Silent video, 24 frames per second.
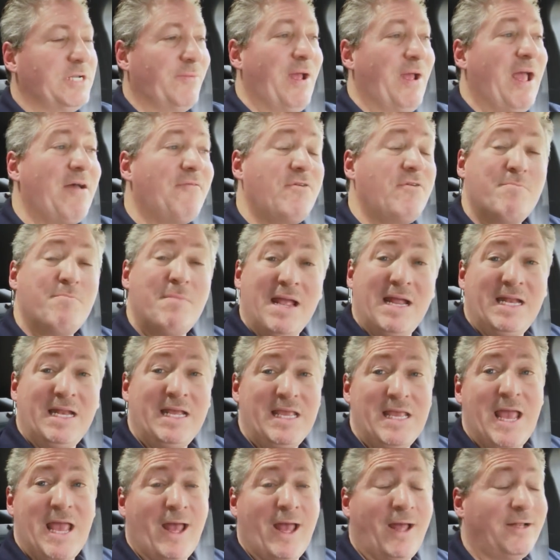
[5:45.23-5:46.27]
Now, we haven't made
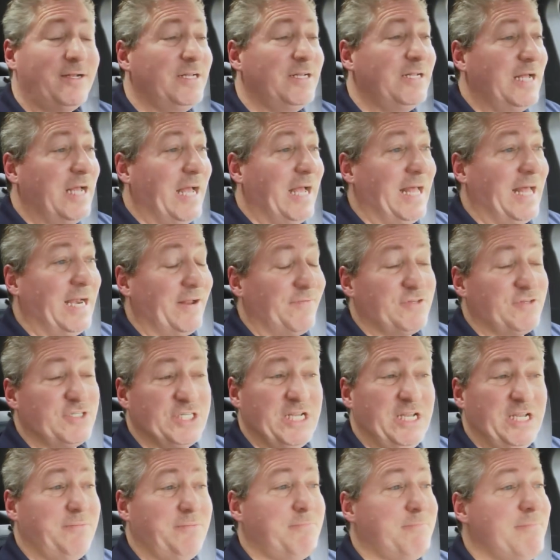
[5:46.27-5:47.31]
it yet, and I've
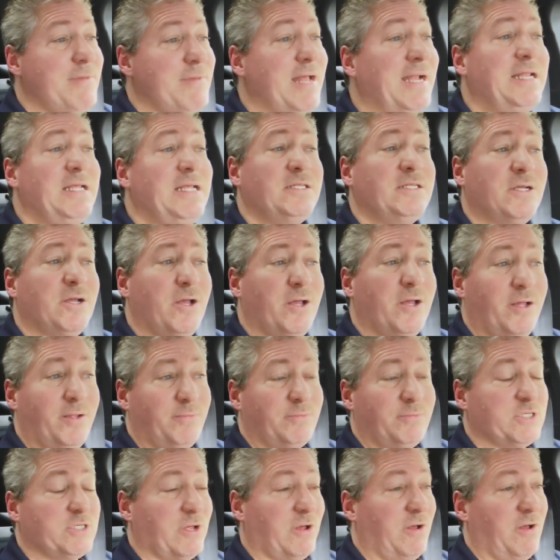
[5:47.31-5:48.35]
seen many
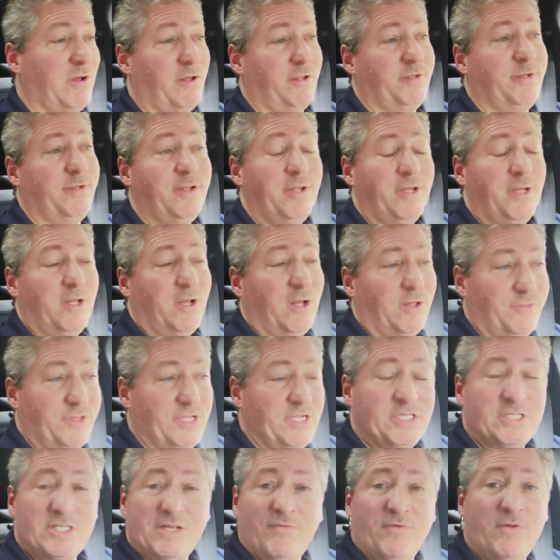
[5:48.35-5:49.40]
times on
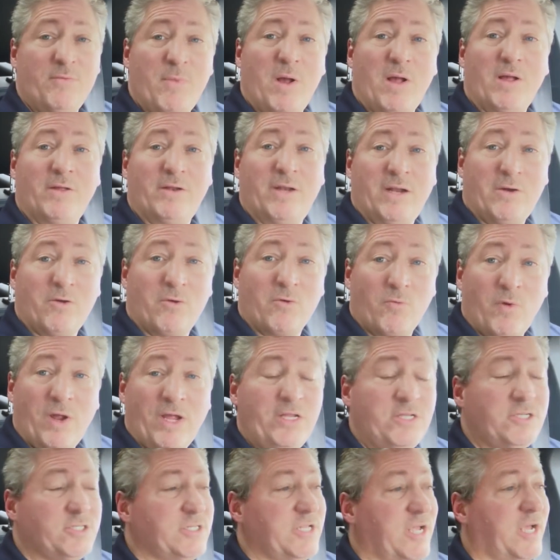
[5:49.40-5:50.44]
the 70 mile an hour
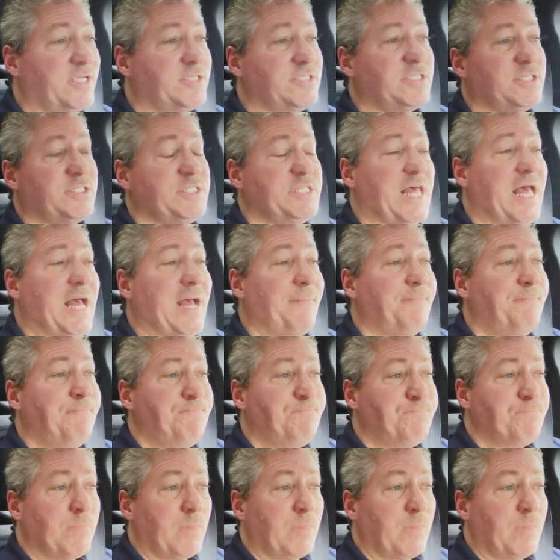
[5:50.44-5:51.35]
range tests that